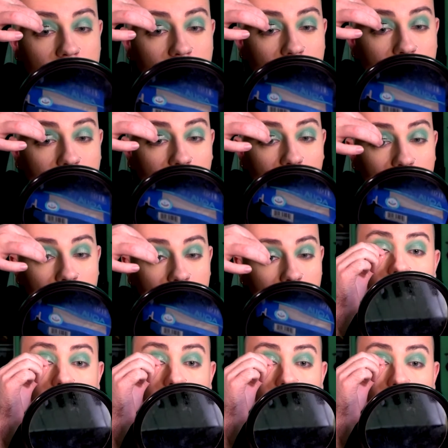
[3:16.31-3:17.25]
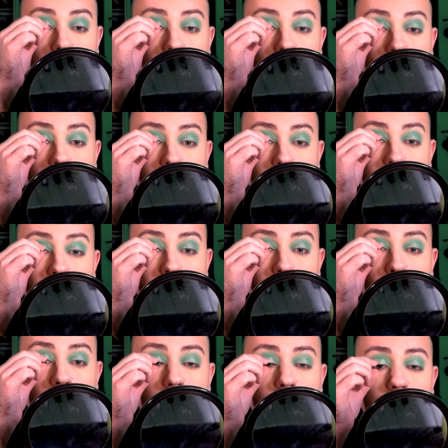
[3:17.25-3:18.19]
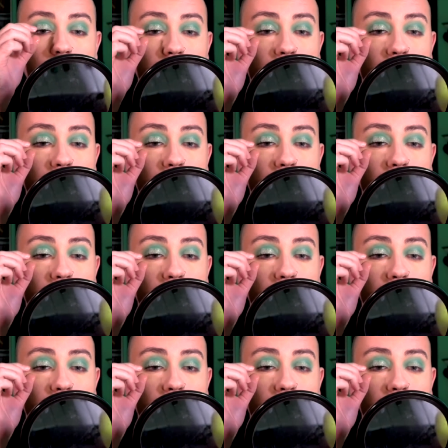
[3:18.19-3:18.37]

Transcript: Okay, they're a little short for